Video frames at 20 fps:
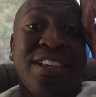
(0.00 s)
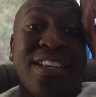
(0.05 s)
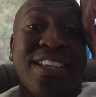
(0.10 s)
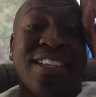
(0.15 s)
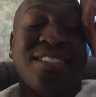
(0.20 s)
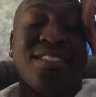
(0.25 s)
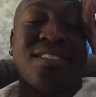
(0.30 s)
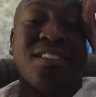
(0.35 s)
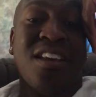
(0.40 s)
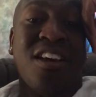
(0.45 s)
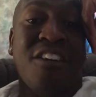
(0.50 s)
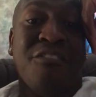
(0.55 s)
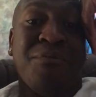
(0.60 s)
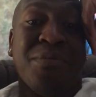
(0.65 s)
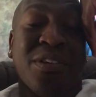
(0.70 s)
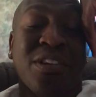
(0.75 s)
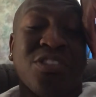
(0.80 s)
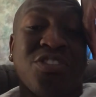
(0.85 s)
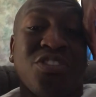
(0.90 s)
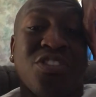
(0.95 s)
It's tough
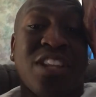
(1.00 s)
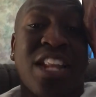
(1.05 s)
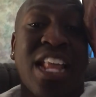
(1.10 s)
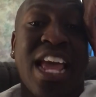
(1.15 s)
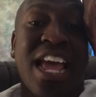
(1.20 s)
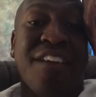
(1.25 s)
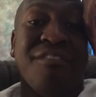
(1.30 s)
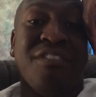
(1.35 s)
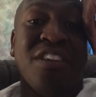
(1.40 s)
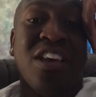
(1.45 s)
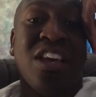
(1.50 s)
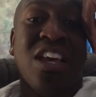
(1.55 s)
because you're going to have